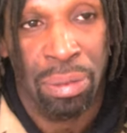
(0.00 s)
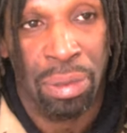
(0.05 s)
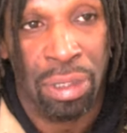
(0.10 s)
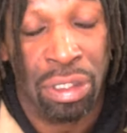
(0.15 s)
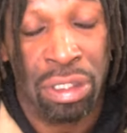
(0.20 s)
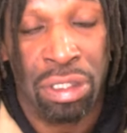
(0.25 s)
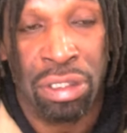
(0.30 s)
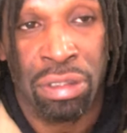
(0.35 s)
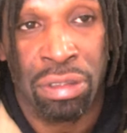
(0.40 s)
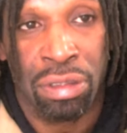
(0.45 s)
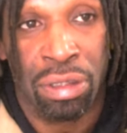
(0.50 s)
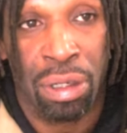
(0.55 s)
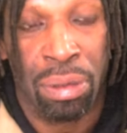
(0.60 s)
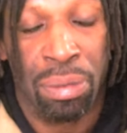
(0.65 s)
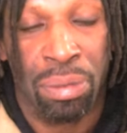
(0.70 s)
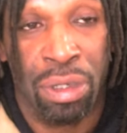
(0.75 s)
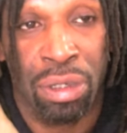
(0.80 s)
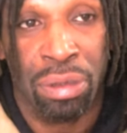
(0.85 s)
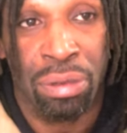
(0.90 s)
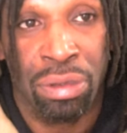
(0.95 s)
But this
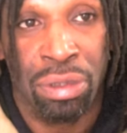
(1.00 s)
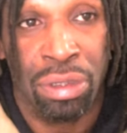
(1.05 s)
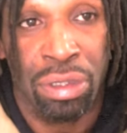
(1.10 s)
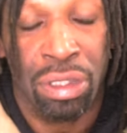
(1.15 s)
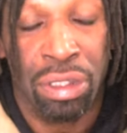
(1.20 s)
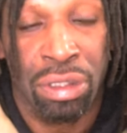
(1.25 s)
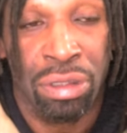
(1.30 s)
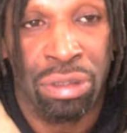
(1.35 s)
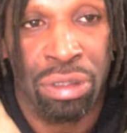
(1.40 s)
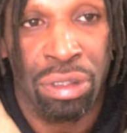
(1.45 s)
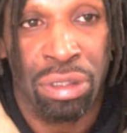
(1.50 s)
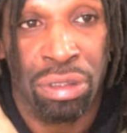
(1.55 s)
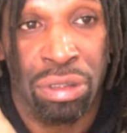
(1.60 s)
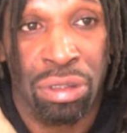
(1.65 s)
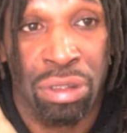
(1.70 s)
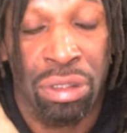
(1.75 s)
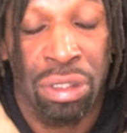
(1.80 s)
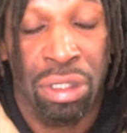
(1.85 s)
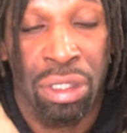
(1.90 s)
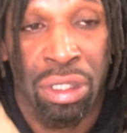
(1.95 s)
time around, it's
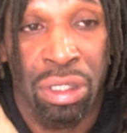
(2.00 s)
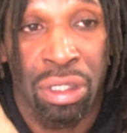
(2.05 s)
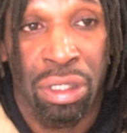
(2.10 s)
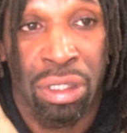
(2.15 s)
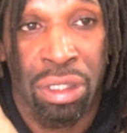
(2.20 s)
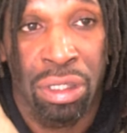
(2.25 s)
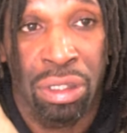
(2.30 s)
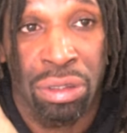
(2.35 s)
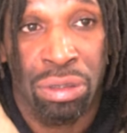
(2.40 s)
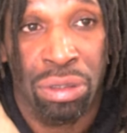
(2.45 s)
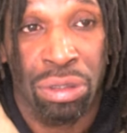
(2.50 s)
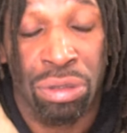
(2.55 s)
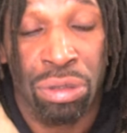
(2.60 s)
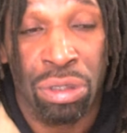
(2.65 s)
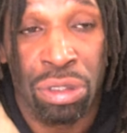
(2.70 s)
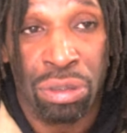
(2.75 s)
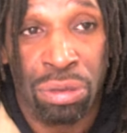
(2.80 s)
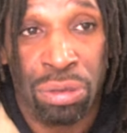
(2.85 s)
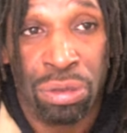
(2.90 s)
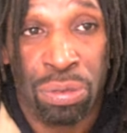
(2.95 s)
just, the
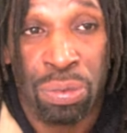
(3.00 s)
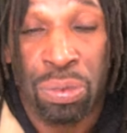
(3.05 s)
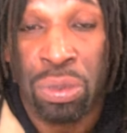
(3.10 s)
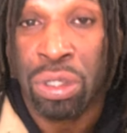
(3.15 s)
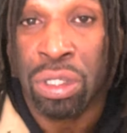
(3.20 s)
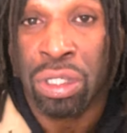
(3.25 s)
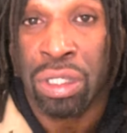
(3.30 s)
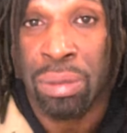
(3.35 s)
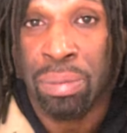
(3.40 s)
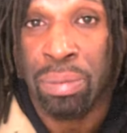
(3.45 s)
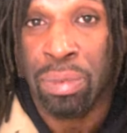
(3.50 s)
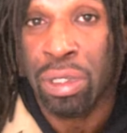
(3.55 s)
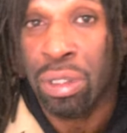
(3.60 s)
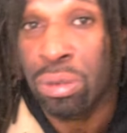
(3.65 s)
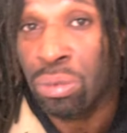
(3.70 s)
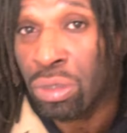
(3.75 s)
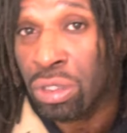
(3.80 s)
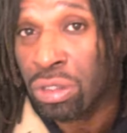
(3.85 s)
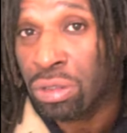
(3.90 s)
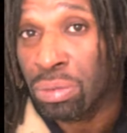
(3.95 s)
drugs was working,
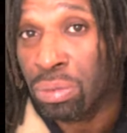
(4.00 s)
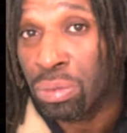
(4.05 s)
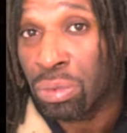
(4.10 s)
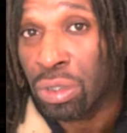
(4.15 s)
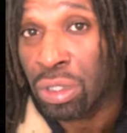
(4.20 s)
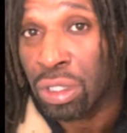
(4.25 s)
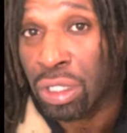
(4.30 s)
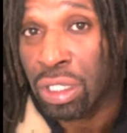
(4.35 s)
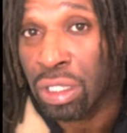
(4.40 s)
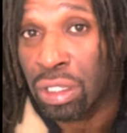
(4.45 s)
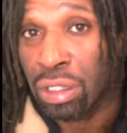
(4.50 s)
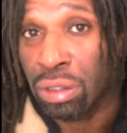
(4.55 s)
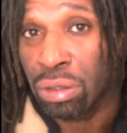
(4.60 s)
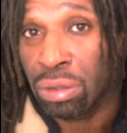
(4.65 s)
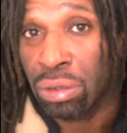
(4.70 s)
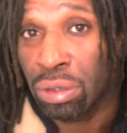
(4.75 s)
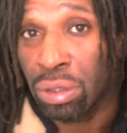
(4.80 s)
but it wasn't working.